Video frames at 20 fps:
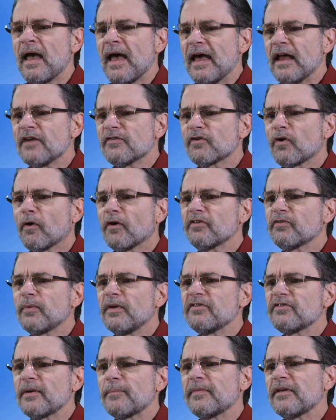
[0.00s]
And of course,
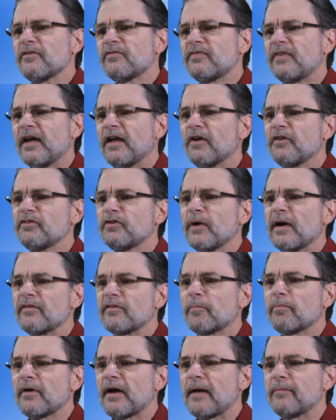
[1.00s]
when something fails, you have
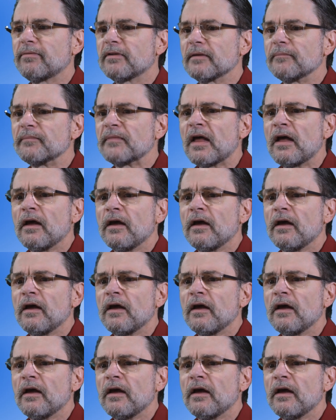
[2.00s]
a problem.